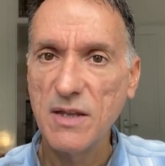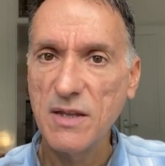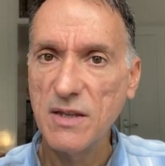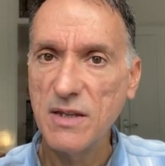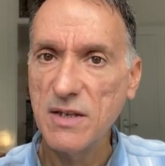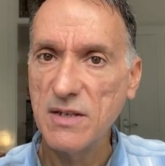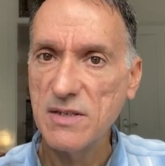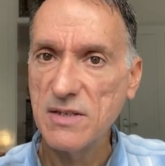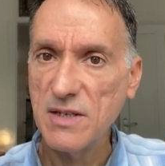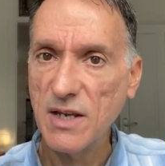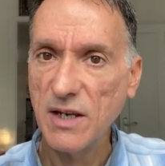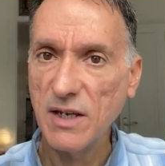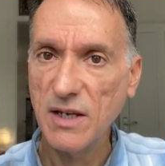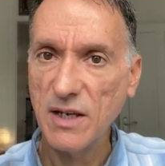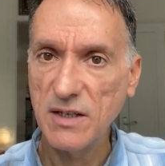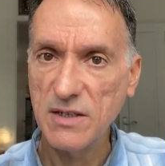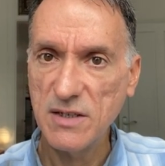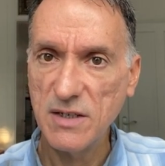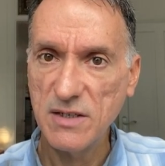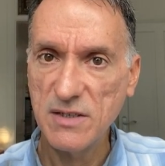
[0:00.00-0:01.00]
This
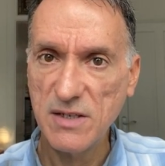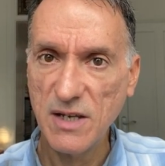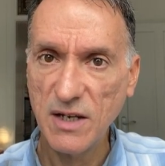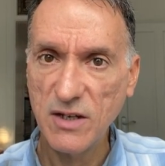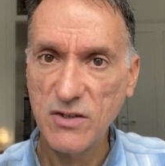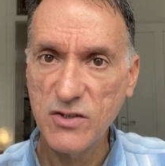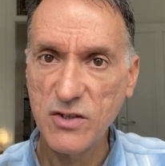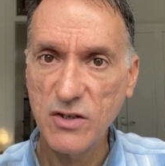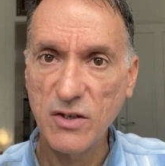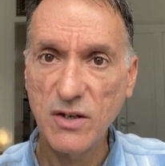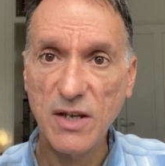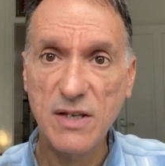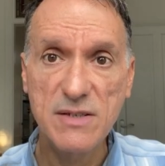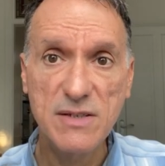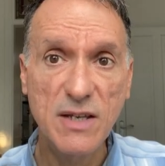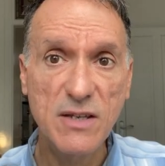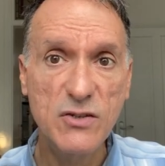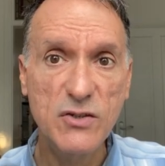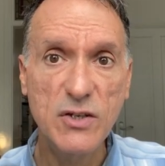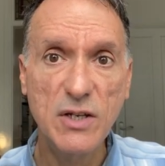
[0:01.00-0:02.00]
CKD section
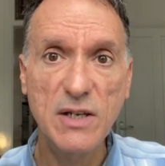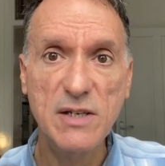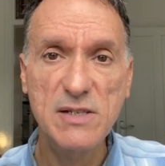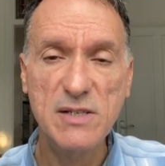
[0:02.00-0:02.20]
essentially